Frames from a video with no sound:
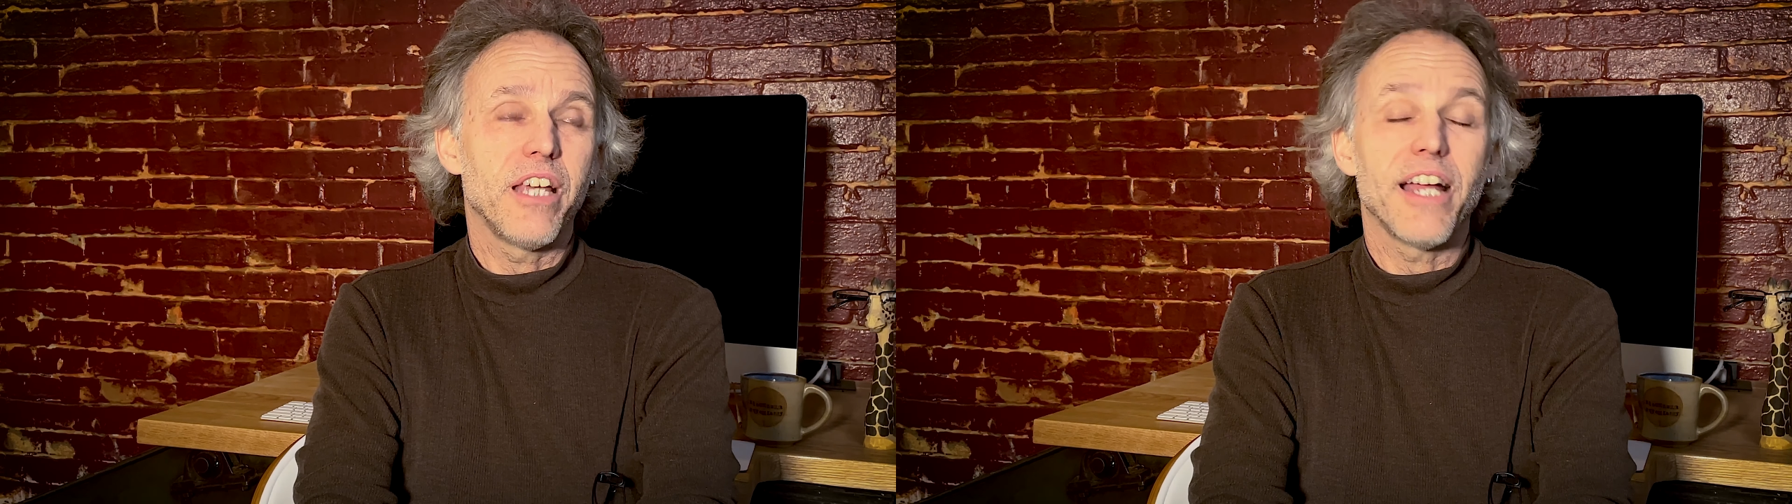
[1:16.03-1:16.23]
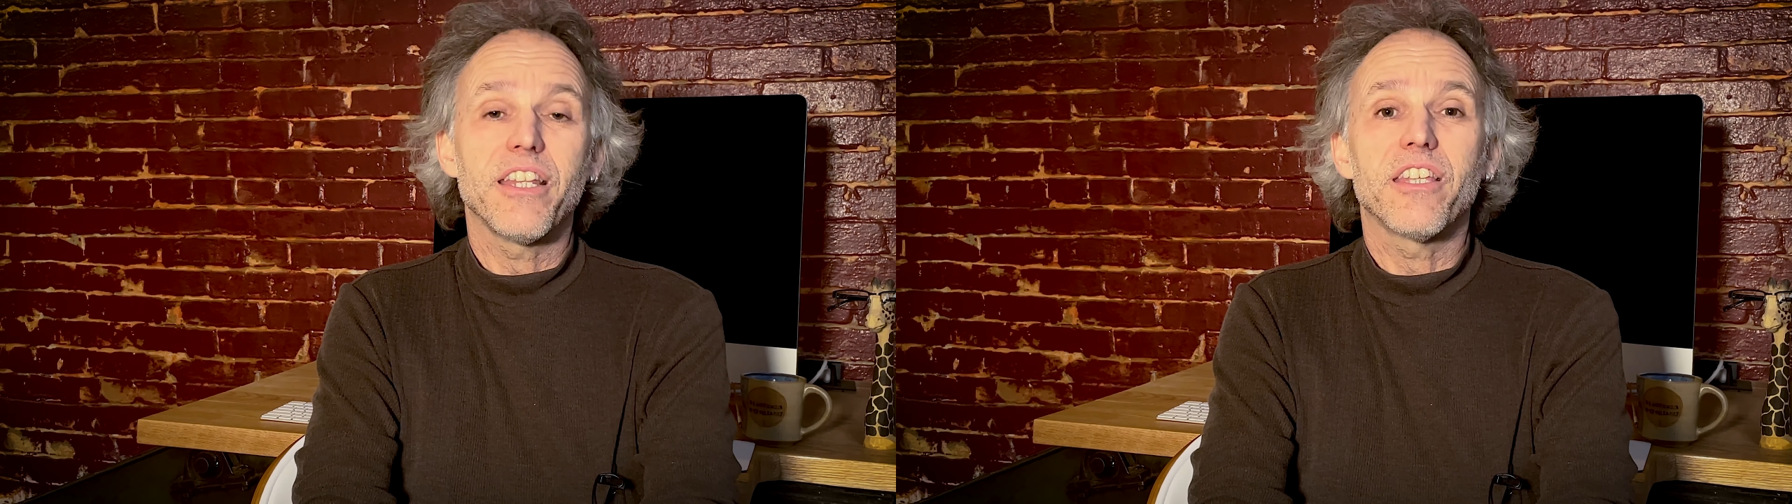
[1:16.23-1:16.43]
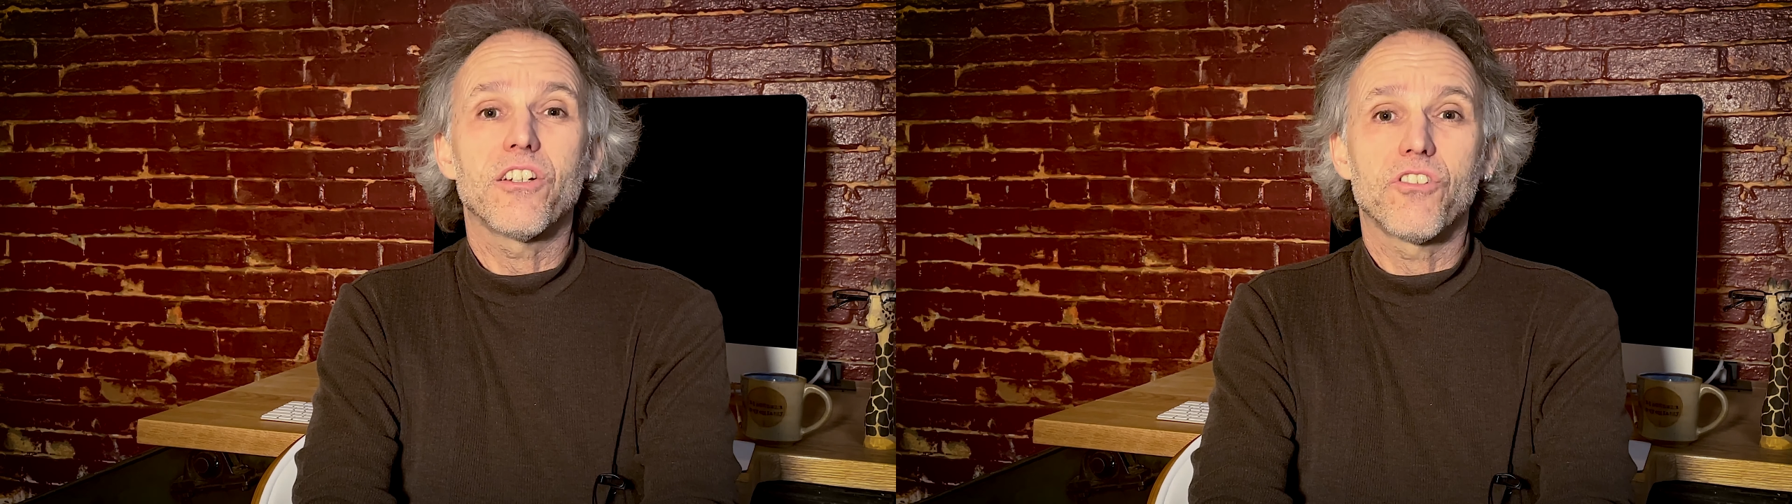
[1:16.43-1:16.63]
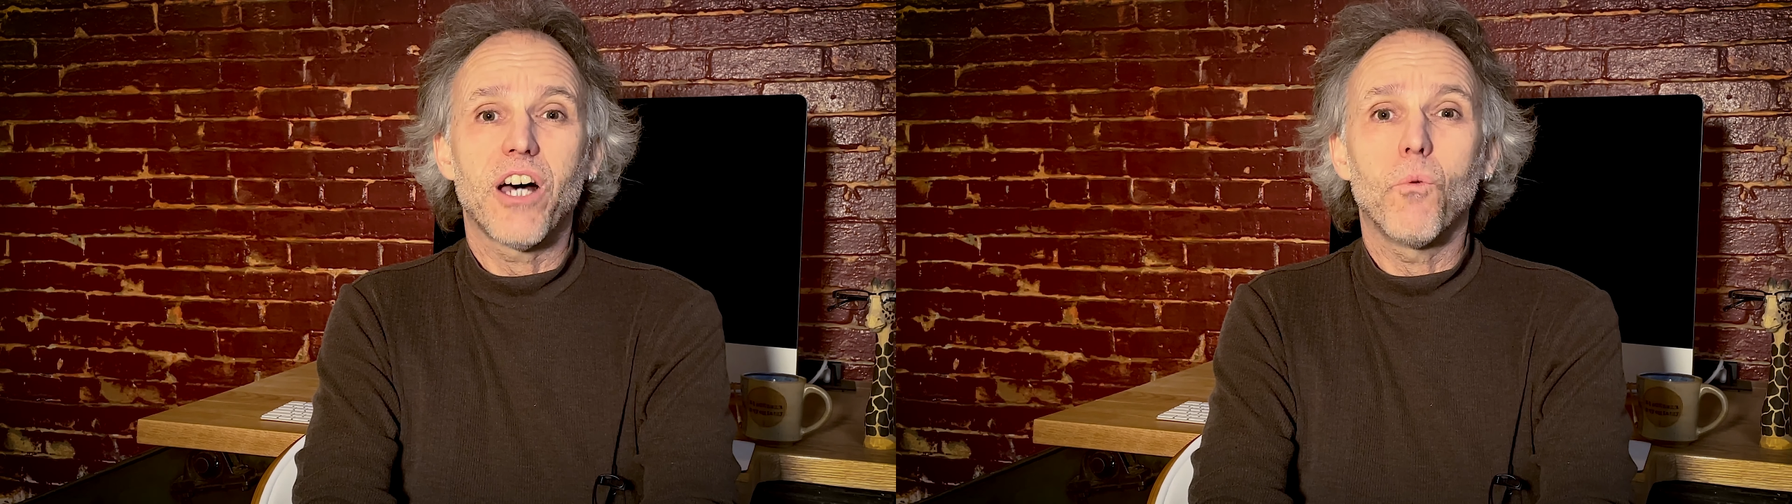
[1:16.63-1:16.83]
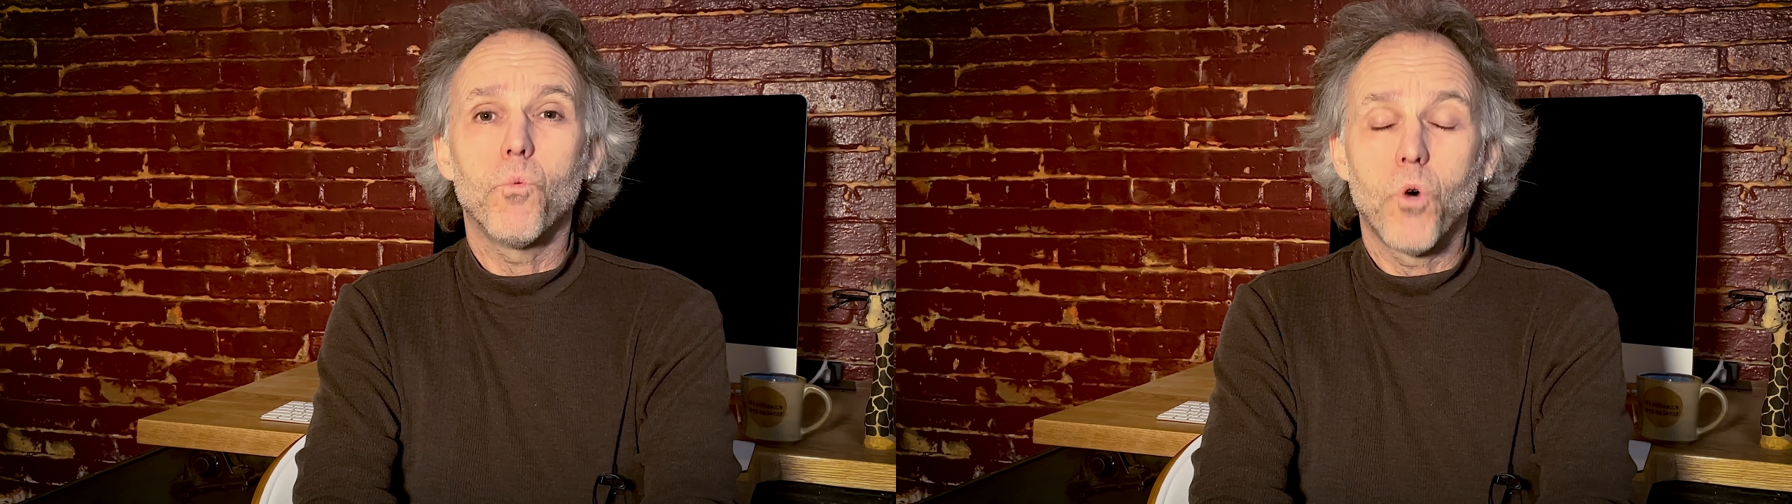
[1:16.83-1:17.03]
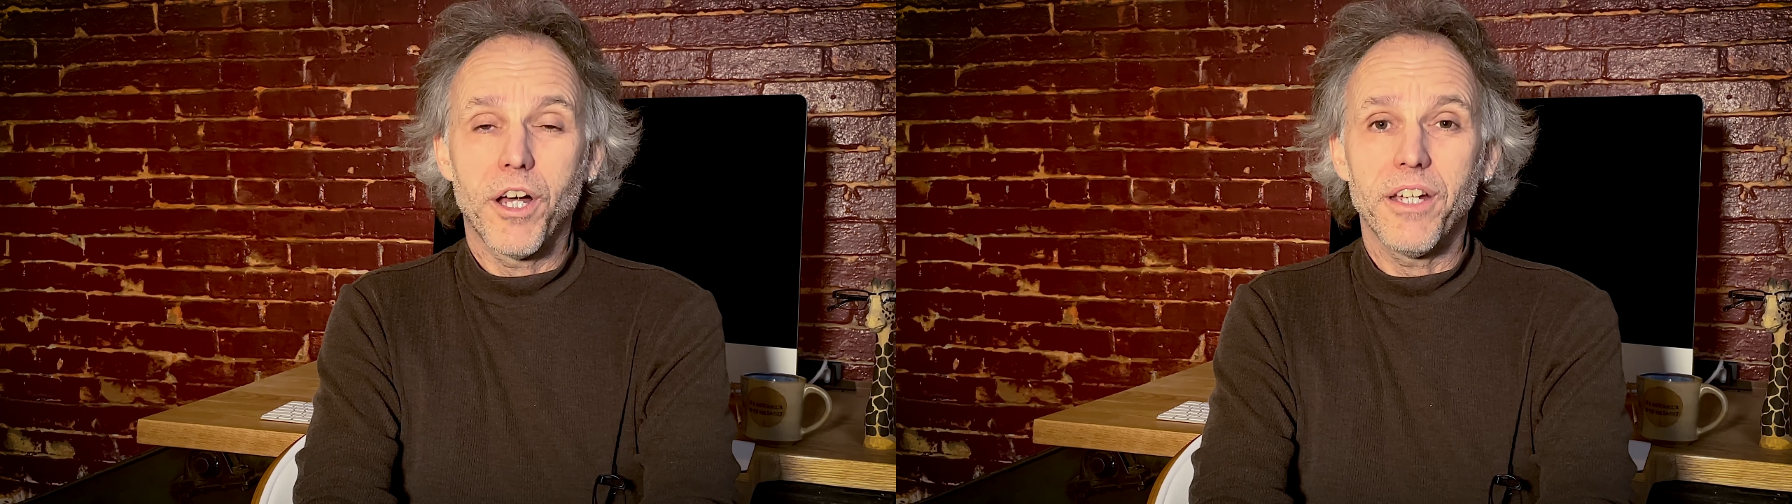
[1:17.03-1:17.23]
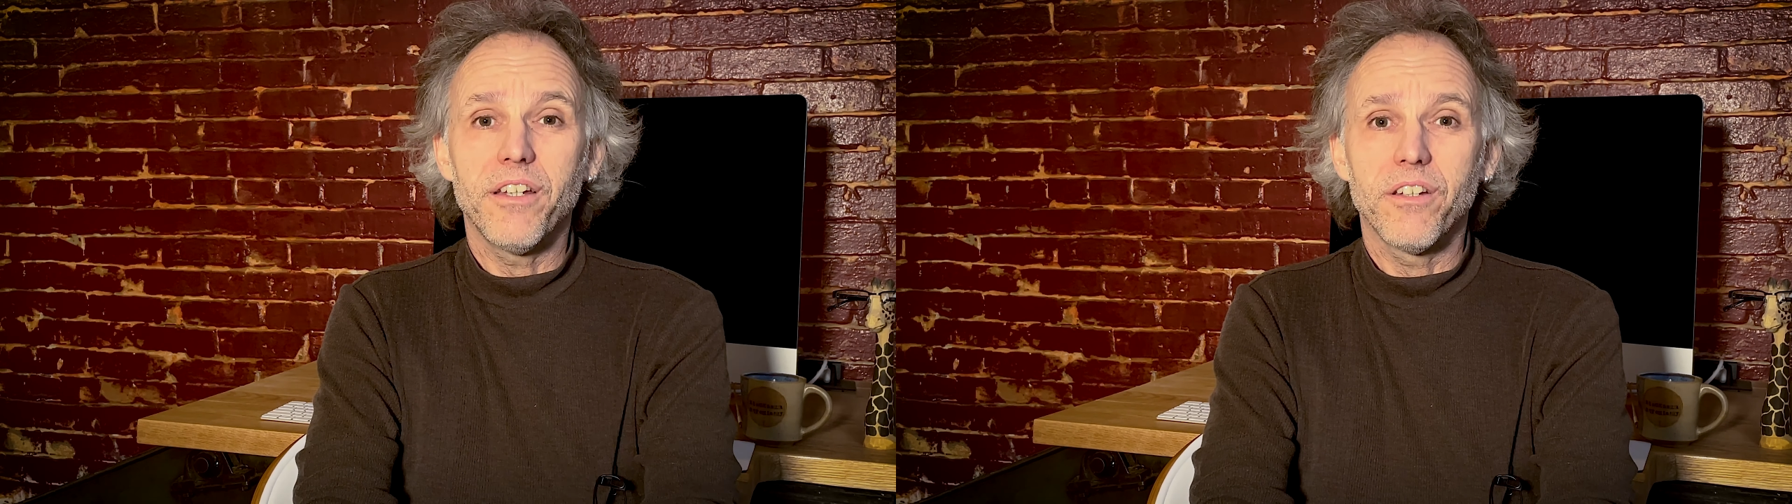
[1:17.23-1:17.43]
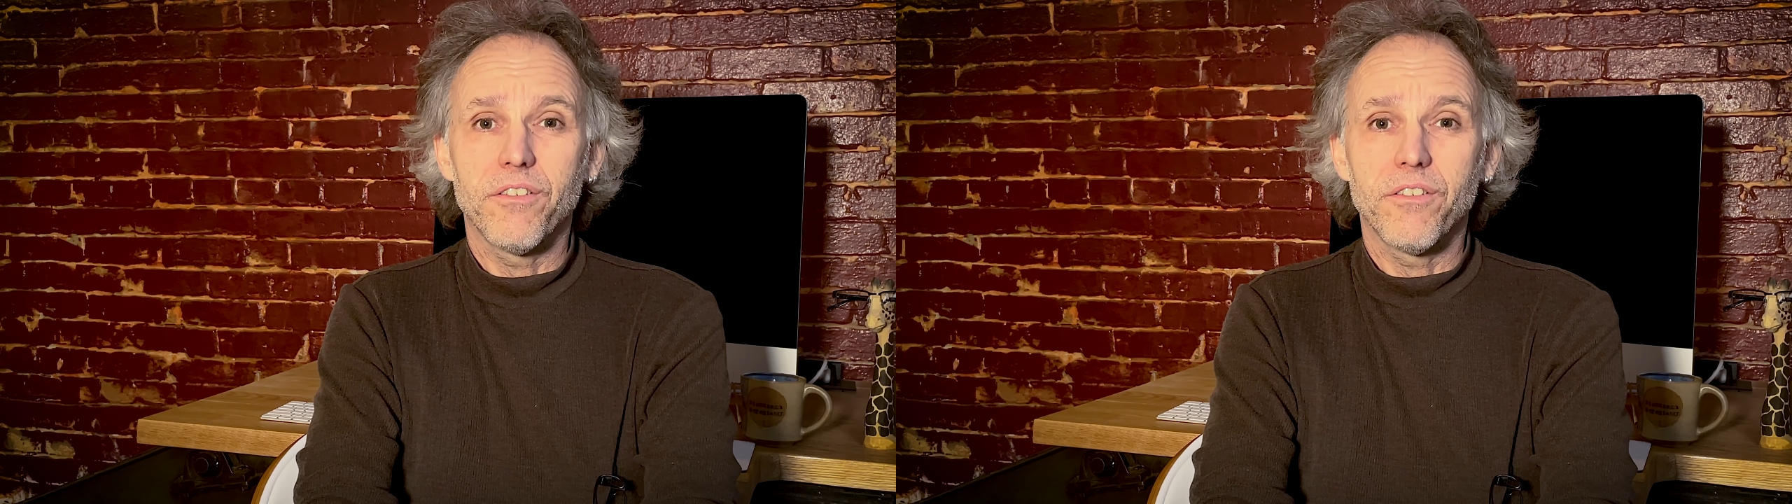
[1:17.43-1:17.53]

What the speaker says: idea that there's not one